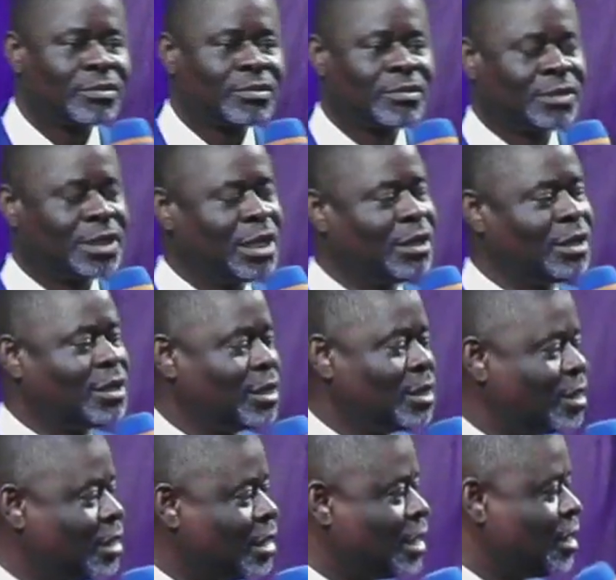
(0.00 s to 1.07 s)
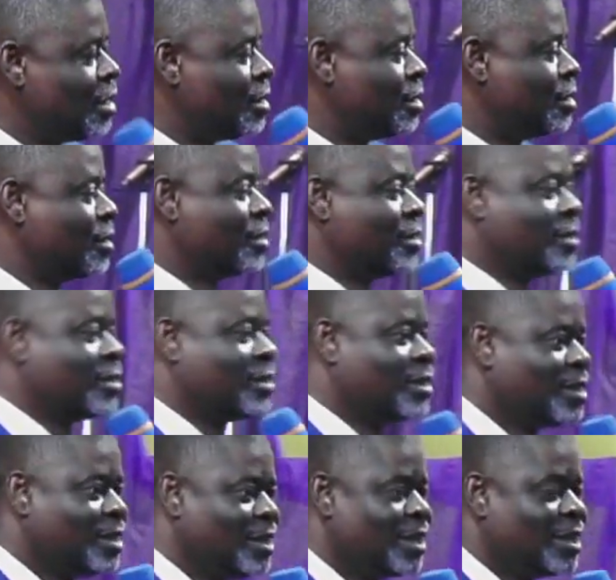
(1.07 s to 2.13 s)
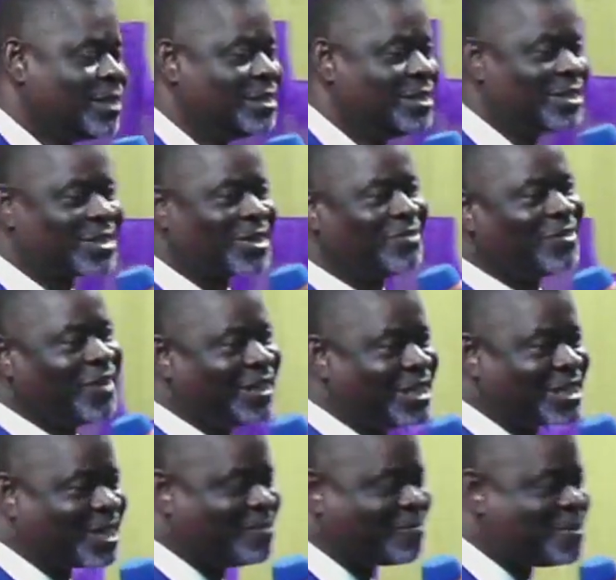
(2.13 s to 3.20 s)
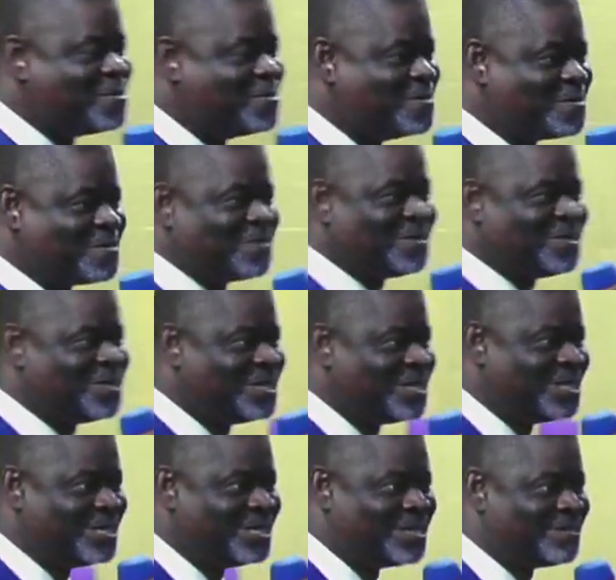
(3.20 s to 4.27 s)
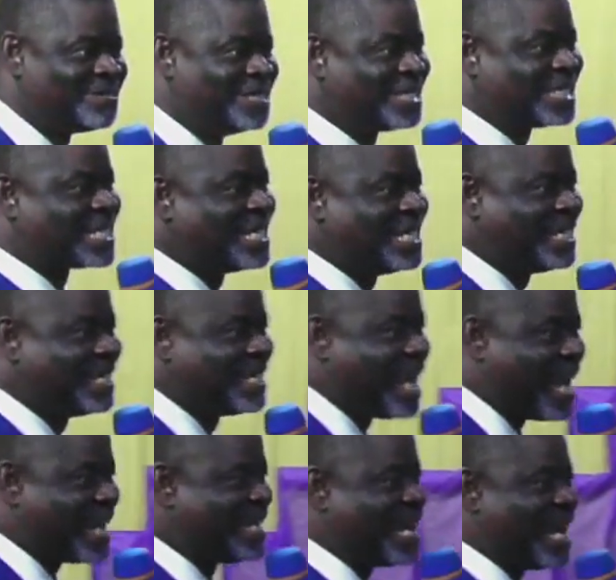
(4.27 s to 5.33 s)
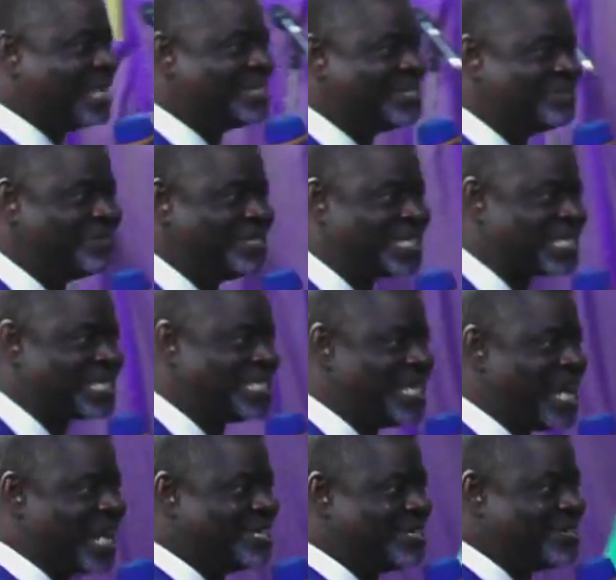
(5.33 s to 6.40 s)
to you. Oh, hello. You know, some of those of you who think that there are no witches, there are no